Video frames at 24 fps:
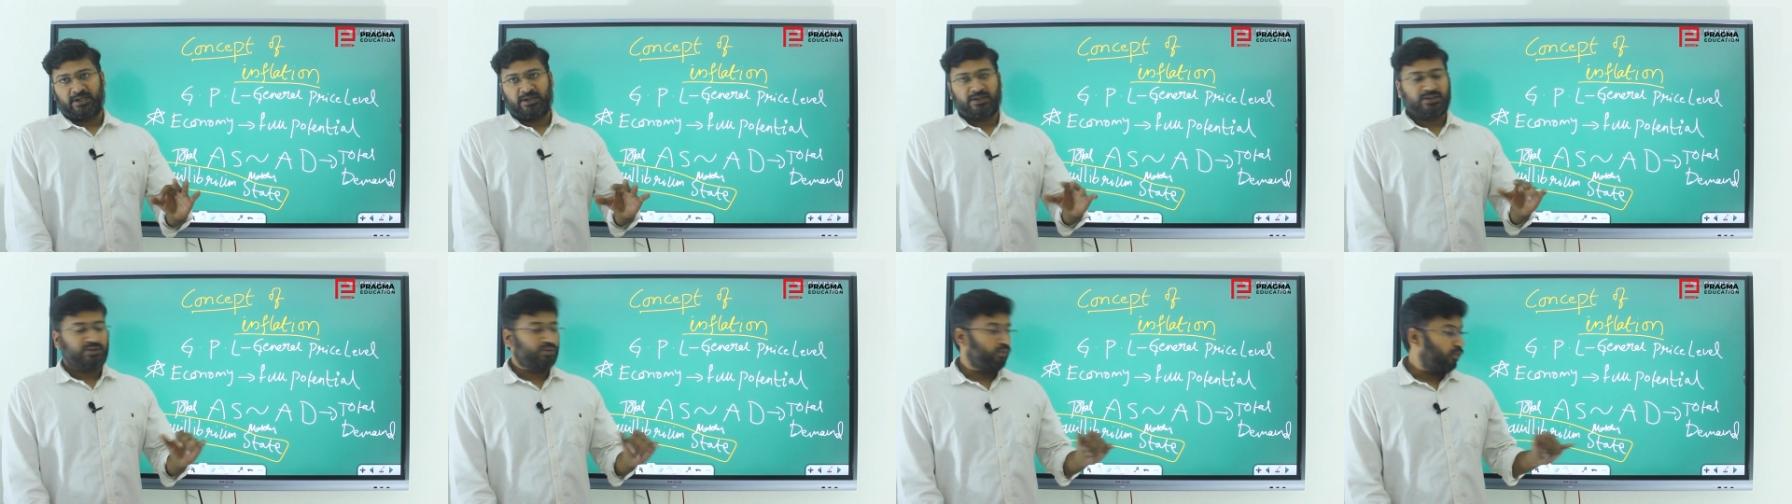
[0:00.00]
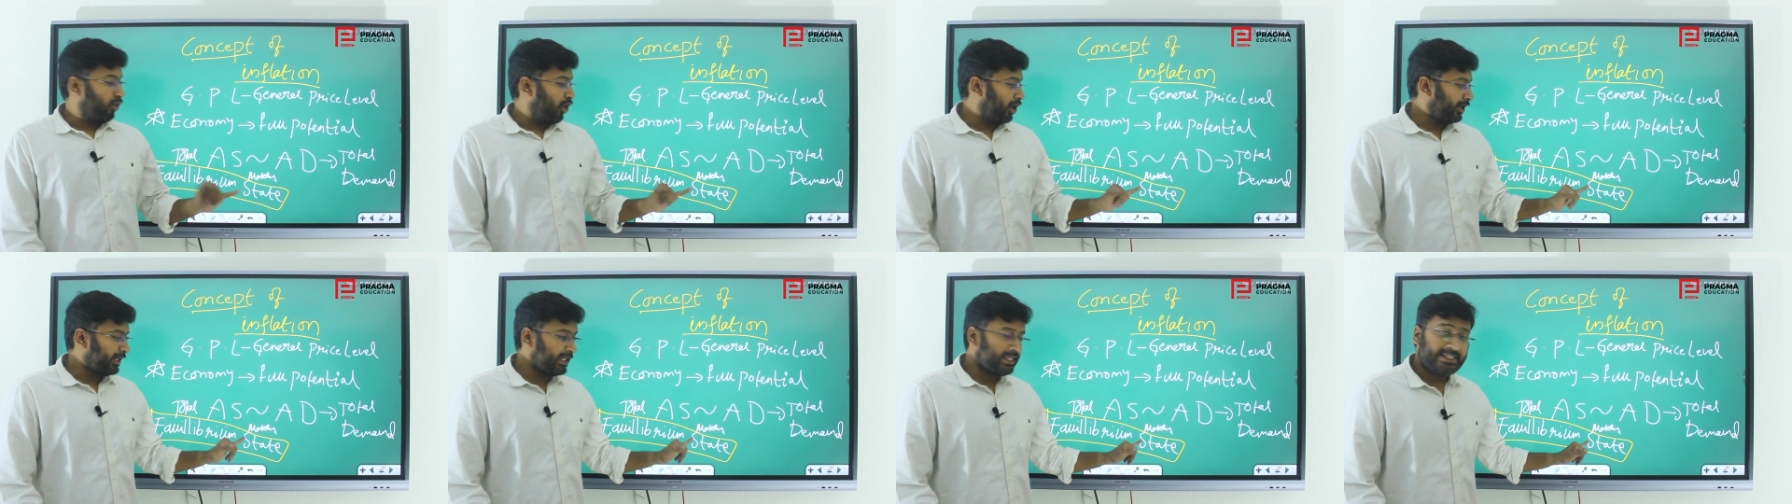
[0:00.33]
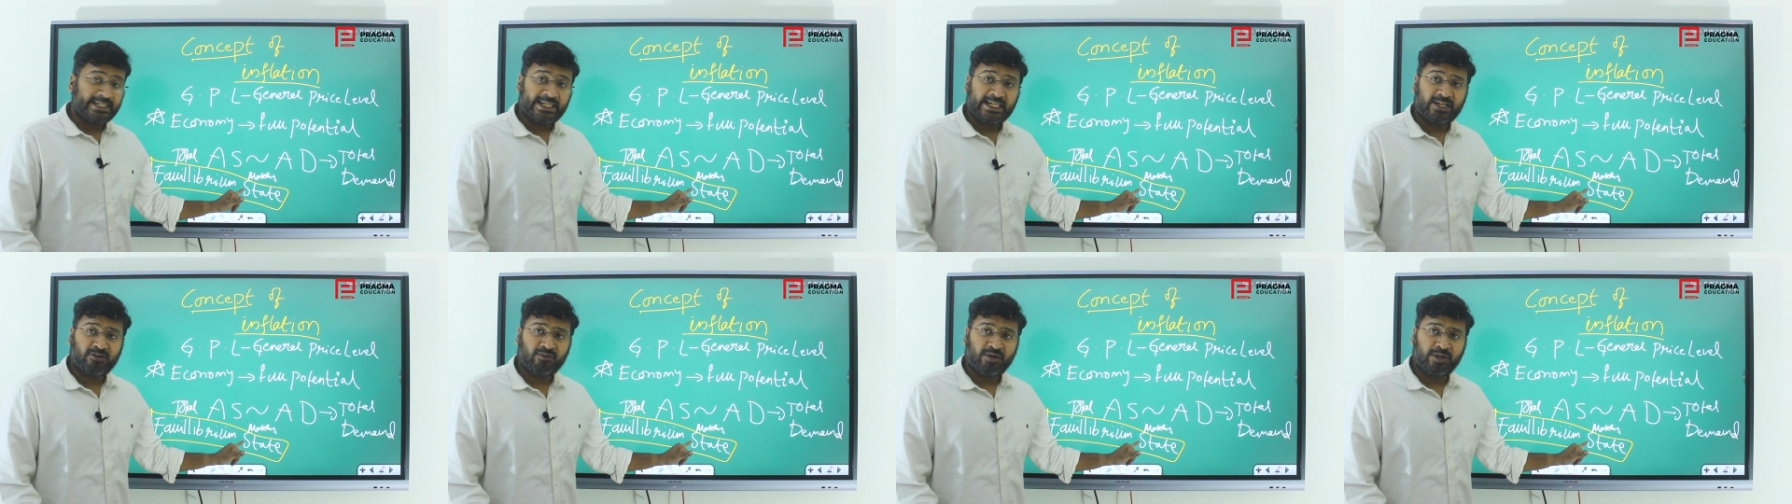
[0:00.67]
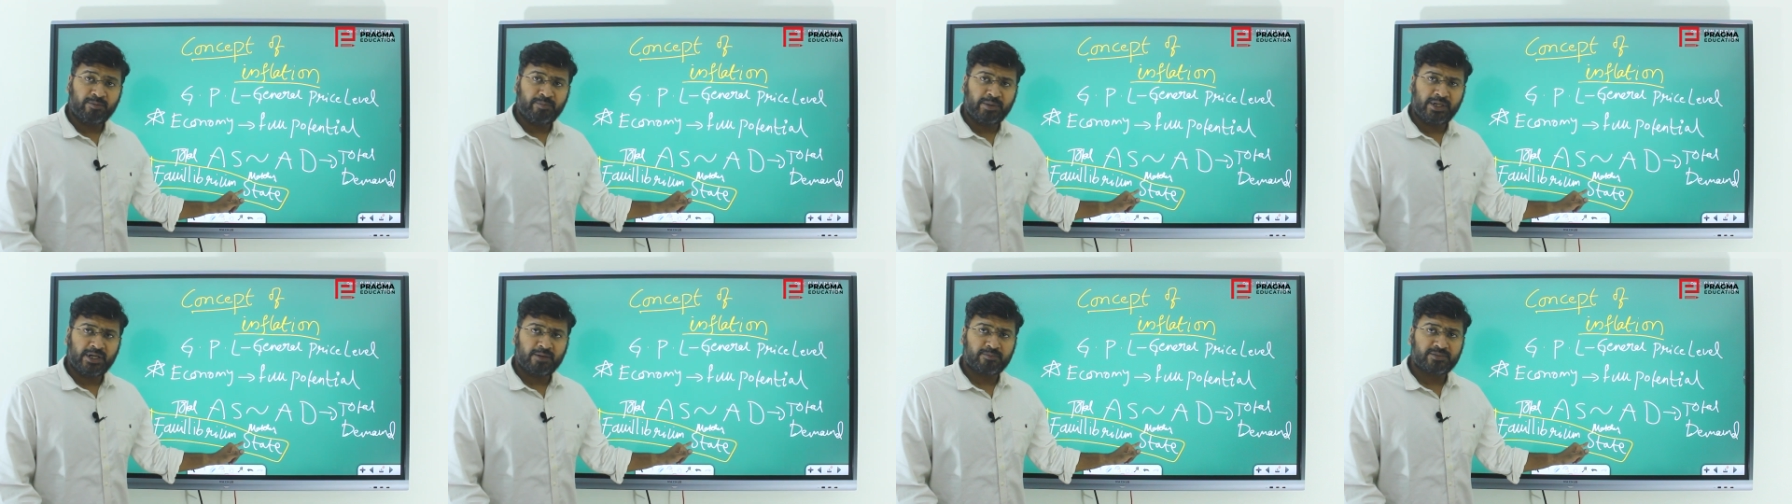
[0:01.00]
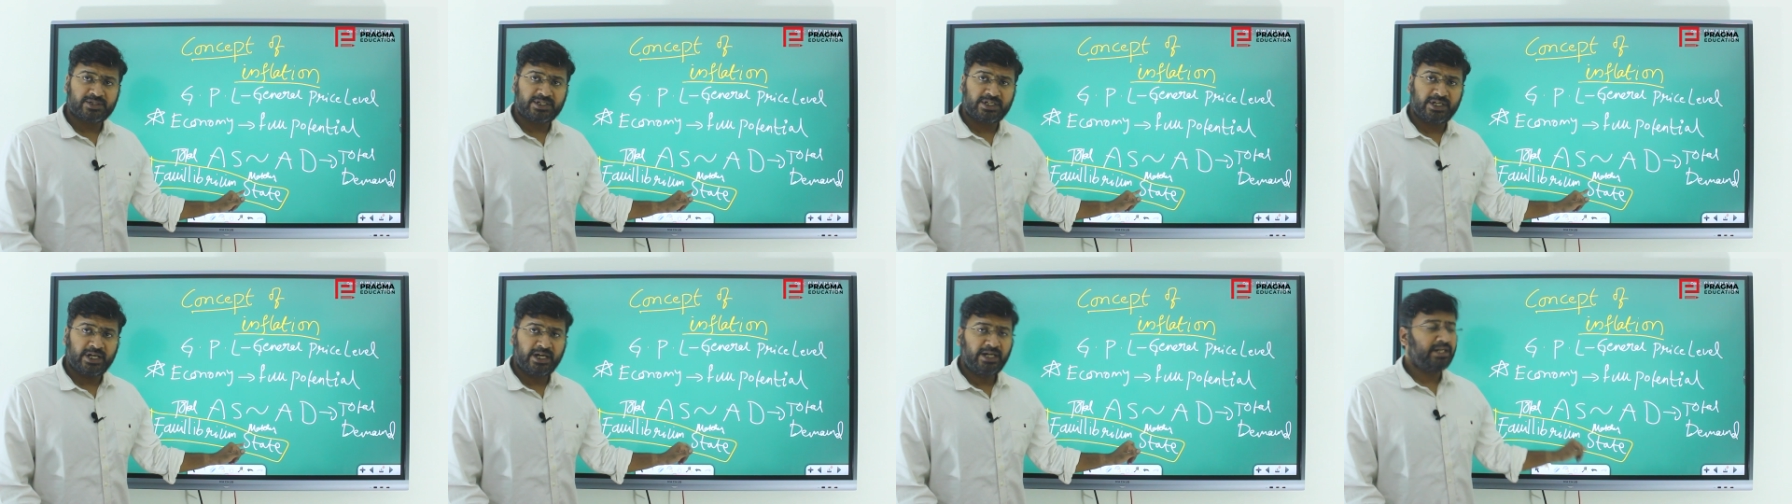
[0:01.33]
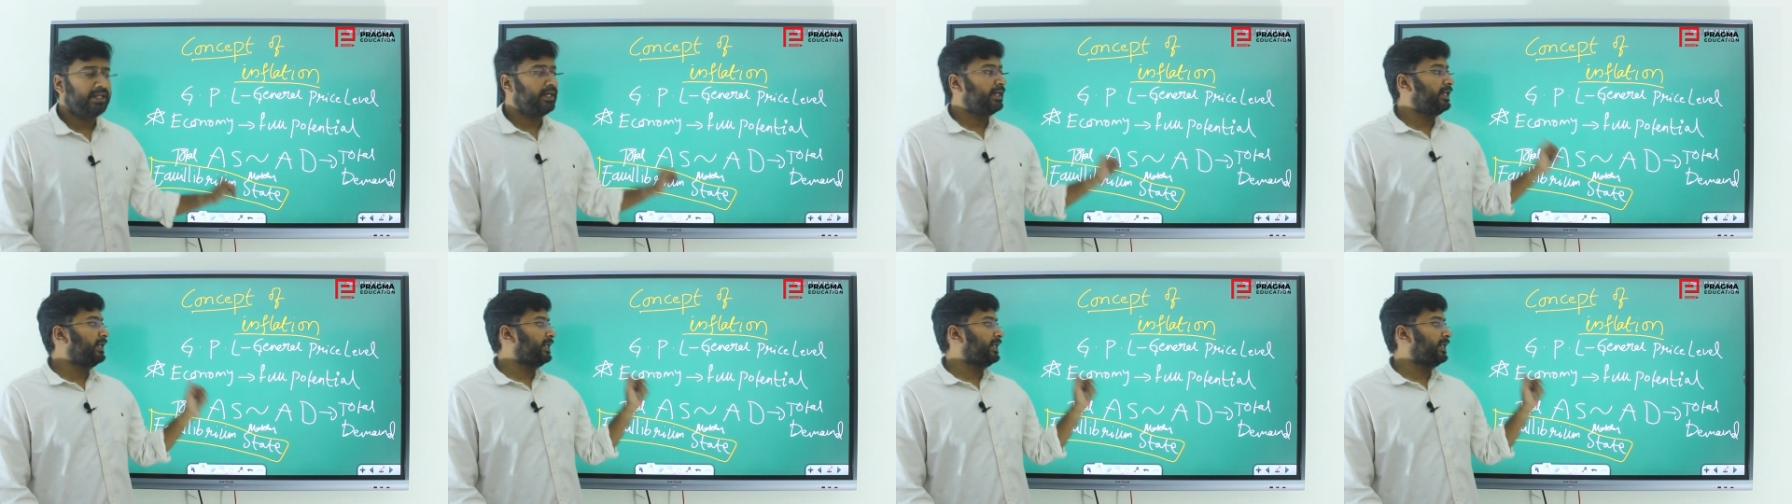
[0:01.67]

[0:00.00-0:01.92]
So what is equilibrium state?